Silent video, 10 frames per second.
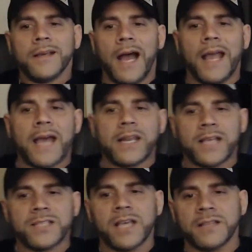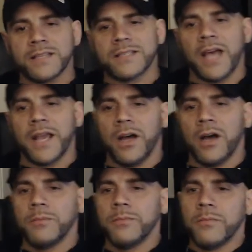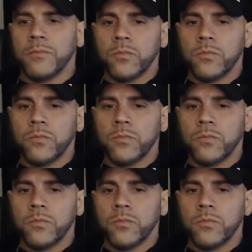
I had I set the site up